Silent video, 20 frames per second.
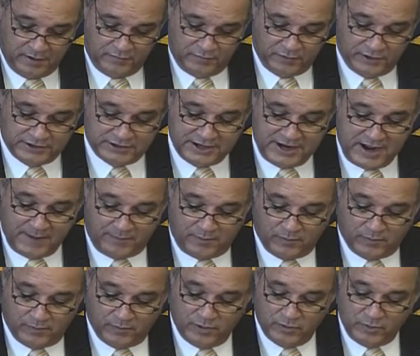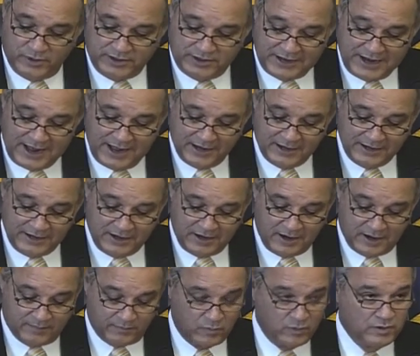For example, when we,
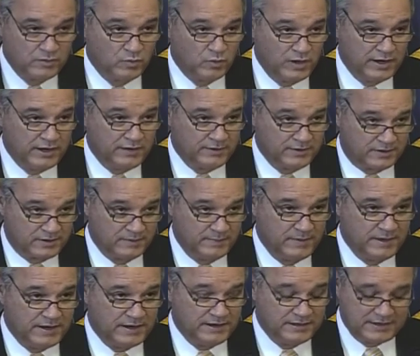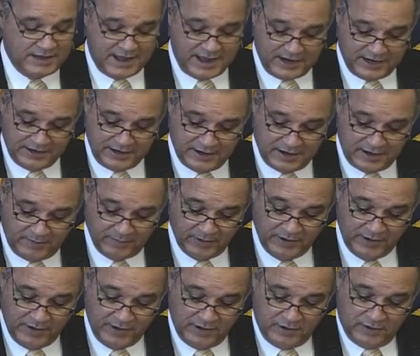the committee, tallied up
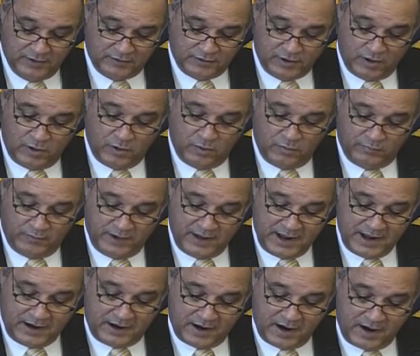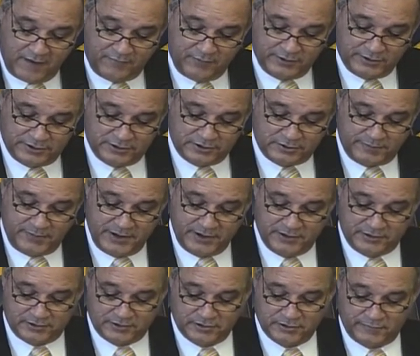total VA conference
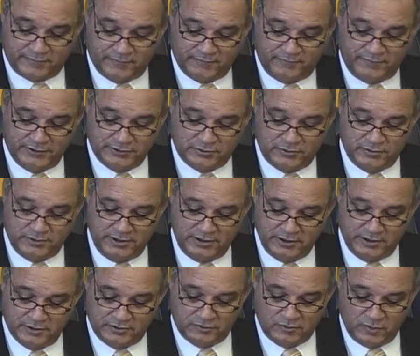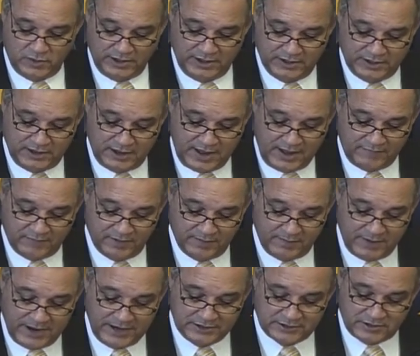expenditures for fiscal year 2011
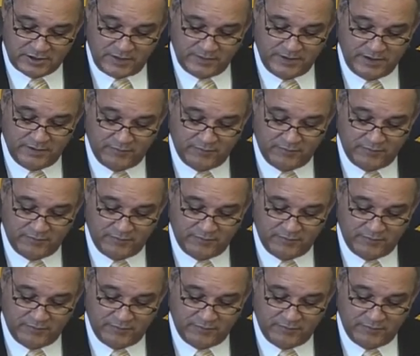based on the